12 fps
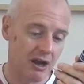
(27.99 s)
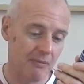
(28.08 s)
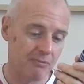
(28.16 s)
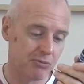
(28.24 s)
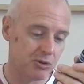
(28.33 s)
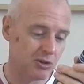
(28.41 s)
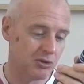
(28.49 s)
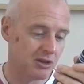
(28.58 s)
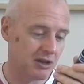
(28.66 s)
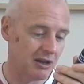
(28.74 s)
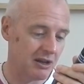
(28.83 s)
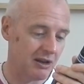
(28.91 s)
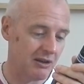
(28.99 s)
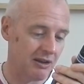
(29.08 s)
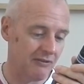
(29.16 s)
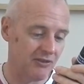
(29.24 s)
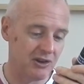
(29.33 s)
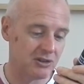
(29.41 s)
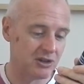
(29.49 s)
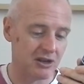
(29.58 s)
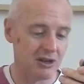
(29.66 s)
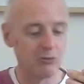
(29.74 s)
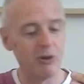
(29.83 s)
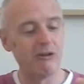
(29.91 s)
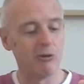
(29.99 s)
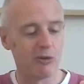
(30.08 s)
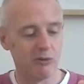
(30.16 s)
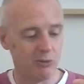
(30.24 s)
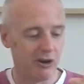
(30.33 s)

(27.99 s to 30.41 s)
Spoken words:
produced the first under the Wirra